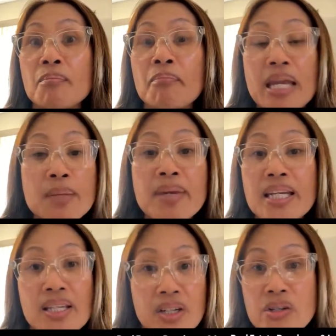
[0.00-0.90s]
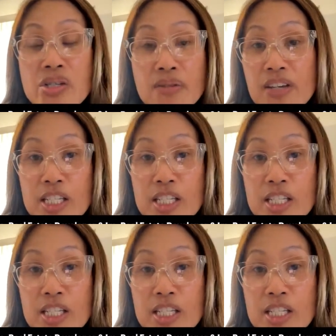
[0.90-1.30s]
many years of